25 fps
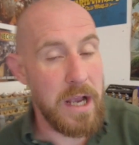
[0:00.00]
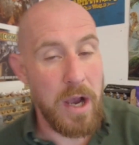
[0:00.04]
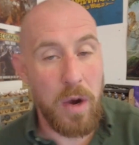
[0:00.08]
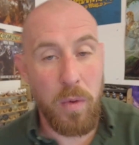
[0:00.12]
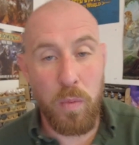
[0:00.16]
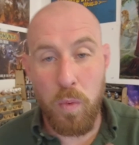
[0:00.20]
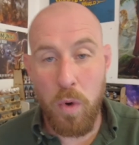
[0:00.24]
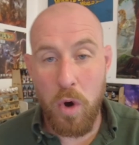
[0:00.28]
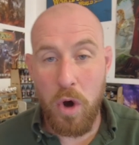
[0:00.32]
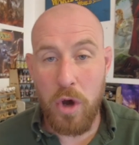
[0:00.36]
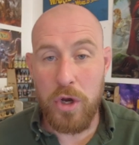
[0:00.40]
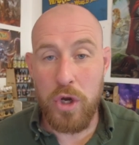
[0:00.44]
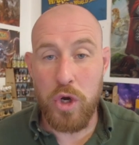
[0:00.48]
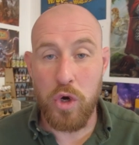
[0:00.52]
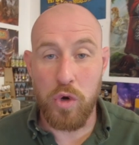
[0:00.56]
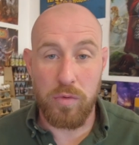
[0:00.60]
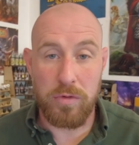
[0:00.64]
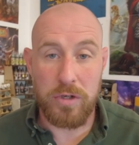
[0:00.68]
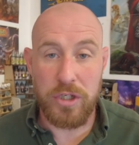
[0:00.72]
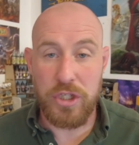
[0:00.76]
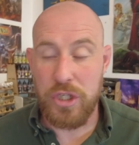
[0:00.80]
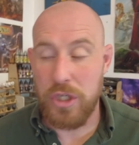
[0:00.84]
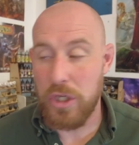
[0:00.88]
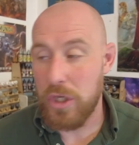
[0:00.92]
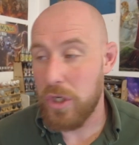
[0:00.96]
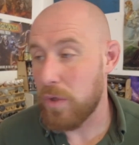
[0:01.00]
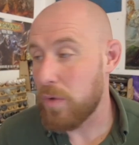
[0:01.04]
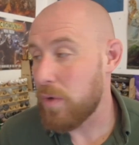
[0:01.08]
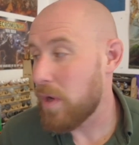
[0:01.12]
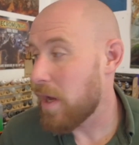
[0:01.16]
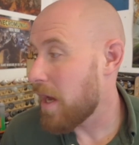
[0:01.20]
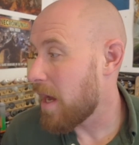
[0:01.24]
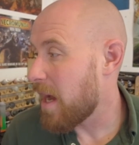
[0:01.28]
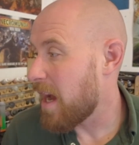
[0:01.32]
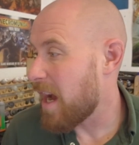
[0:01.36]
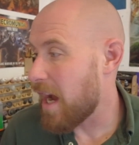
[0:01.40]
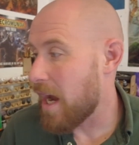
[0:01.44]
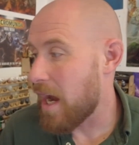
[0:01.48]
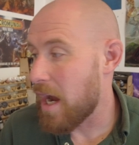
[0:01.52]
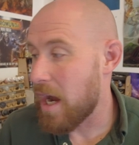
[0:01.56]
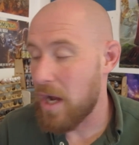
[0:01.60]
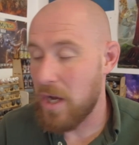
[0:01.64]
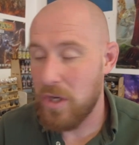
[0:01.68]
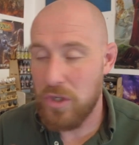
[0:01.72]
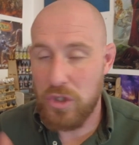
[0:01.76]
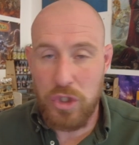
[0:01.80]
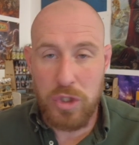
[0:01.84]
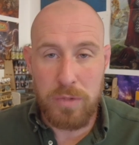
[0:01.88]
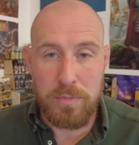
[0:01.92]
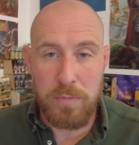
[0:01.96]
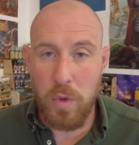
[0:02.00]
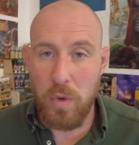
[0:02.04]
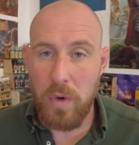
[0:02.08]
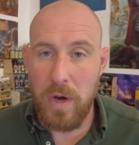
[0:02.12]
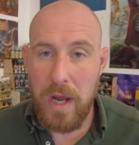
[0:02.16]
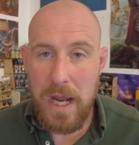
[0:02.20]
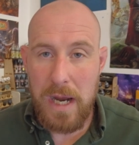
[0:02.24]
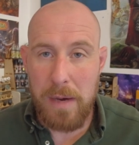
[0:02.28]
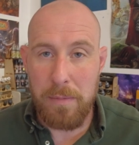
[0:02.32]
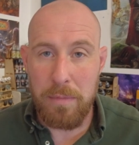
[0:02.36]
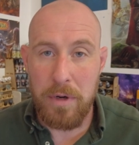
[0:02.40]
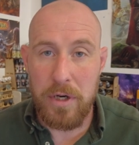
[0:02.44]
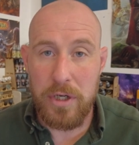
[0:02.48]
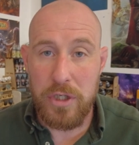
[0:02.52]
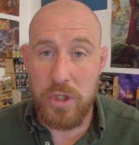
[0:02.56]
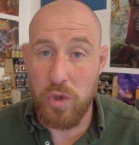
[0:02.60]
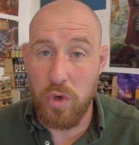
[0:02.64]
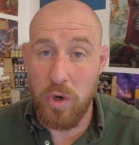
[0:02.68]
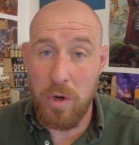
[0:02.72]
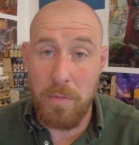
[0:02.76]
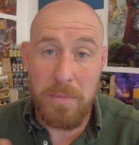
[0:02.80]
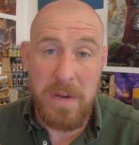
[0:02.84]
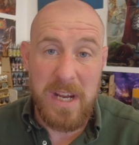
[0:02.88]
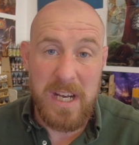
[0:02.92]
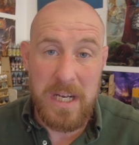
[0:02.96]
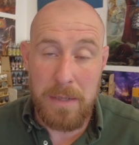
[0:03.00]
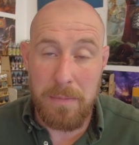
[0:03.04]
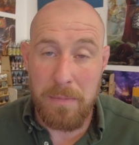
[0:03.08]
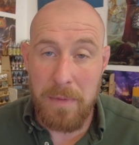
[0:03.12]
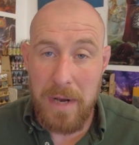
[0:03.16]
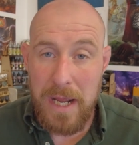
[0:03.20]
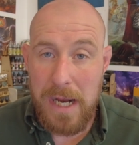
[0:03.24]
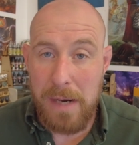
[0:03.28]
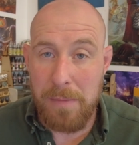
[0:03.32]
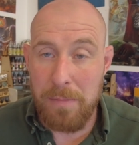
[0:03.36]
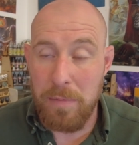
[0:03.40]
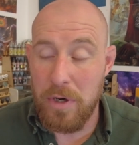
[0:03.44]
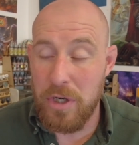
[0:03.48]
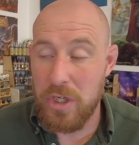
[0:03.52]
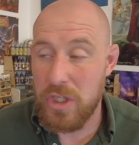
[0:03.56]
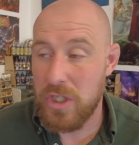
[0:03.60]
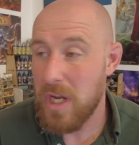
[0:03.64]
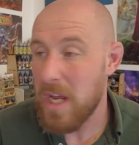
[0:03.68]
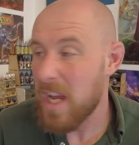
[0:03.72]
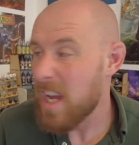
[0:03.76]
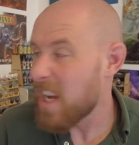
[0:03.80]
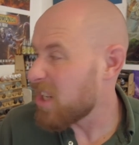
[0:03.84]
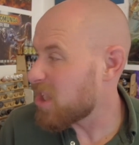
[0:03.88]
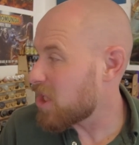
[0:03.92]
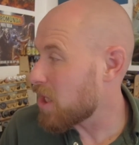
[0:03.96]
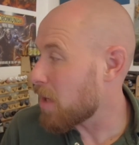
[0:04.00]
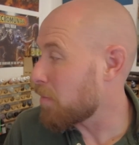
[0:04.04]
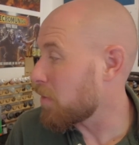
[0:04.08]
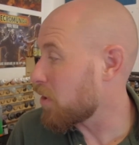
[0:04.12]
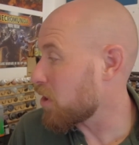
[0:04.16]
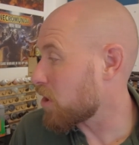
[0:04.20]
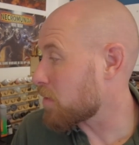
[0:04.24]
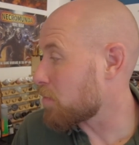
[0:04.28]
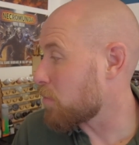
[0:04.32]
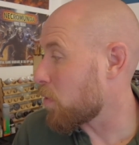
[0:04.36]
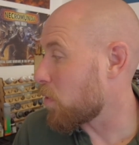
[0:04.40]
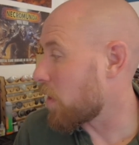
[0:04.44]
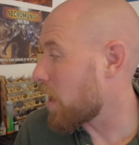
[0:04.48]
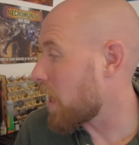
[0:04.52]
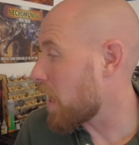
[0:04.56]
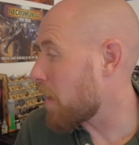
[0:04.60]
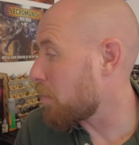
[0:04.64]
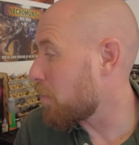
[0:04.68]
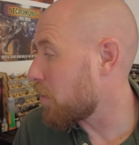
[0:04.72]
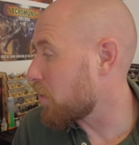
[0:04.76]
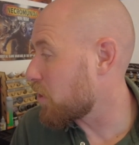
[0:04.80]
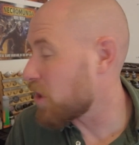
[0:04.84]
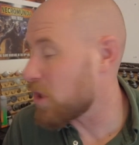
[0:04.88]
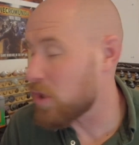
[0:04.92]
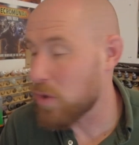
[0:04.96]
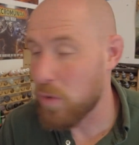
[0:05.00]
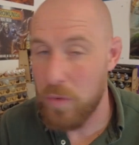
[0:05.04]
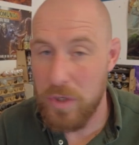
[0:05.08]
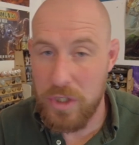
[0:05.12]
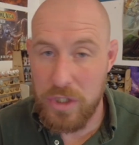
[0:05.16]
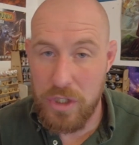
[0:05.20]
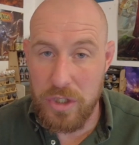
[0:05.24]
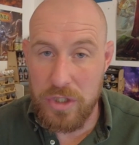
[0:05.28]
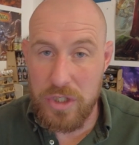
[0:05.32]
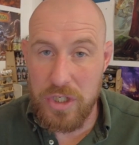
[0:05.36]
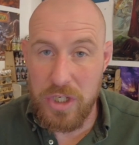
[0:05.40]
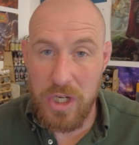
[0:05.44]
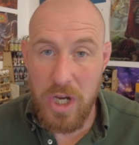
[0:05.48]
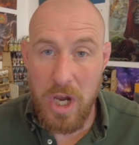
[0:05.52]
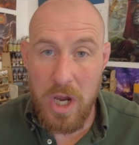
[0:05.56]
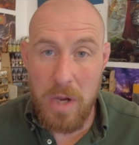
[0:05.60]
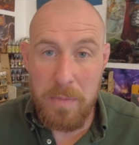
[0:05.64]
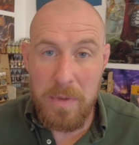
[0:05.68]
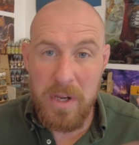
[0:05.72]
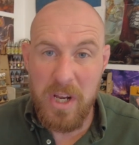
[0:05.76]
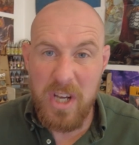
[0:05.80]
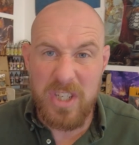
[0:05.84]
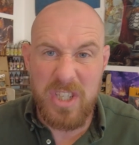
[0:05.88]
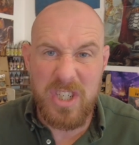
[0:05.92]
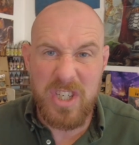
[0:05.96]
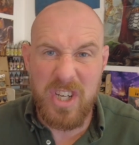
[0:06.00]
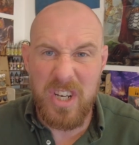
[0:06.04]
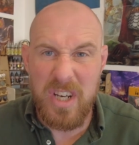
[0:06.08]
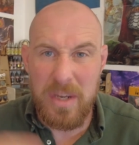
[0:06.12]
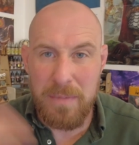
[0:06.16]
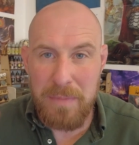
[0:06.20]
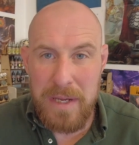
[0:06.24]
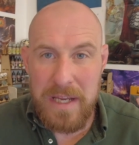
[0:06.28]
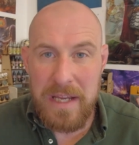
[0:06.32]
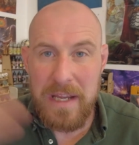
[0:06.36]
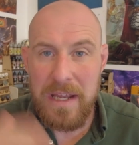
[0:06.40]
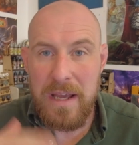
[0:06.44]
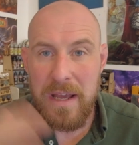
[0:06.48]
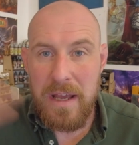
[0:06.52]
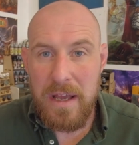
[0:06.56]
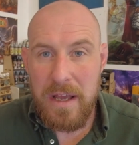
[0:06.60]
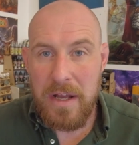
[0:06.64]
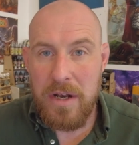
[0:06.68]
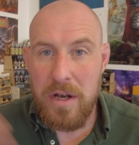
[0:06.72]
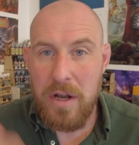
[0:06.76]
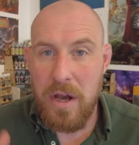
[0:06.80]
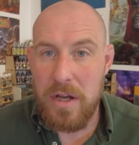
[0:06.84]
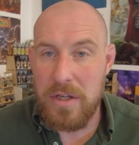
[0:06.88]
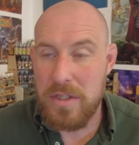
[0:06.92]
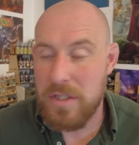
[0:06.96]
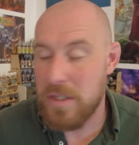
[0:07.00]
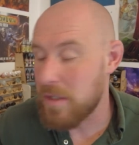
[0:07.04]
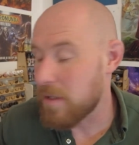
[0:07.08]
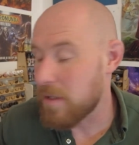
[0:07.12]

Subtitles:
1 or a 2, small layer brush or a medium layer brush. Generally a small layer brush is always good to go, because it's going to be nice